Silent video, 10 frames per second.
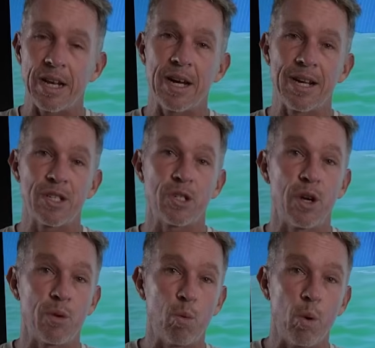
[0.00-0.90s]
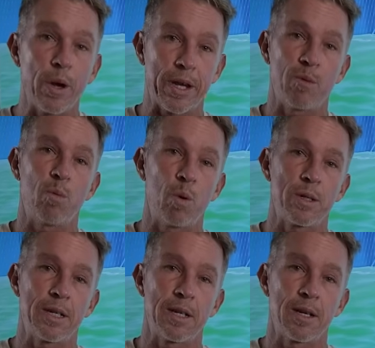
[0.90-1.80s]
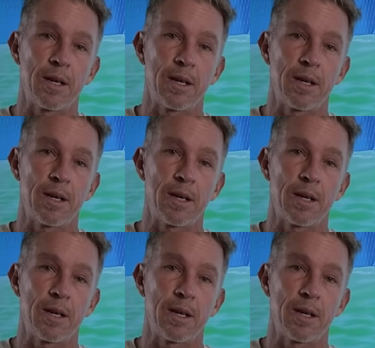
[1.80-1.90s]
lines don't work in water,